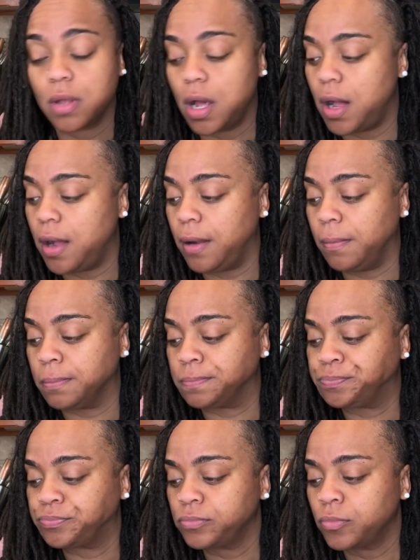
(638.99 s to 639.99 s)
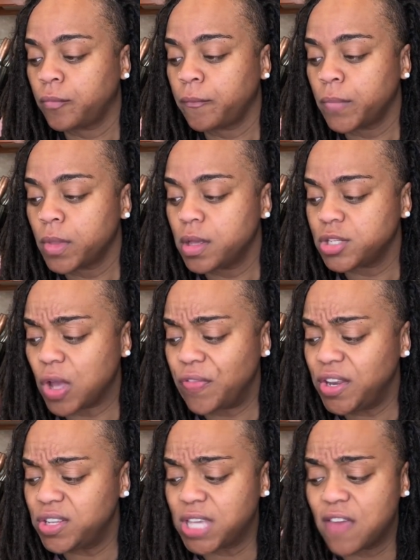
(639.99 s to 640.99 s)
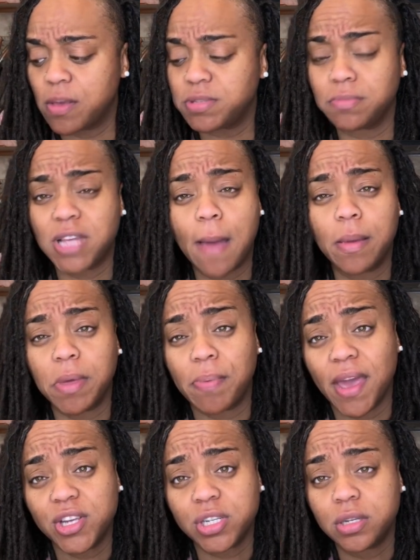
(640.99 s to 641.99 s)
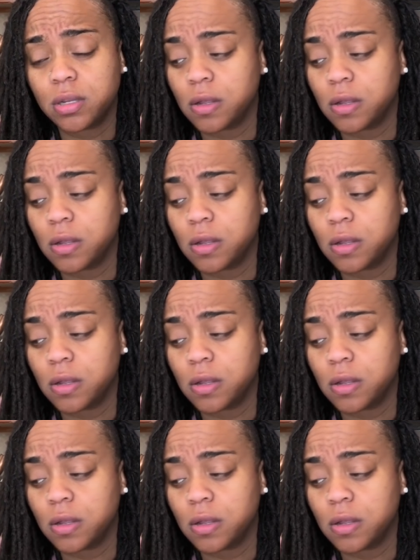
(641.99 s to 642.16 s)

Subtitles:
So I think just give him some time and be patient.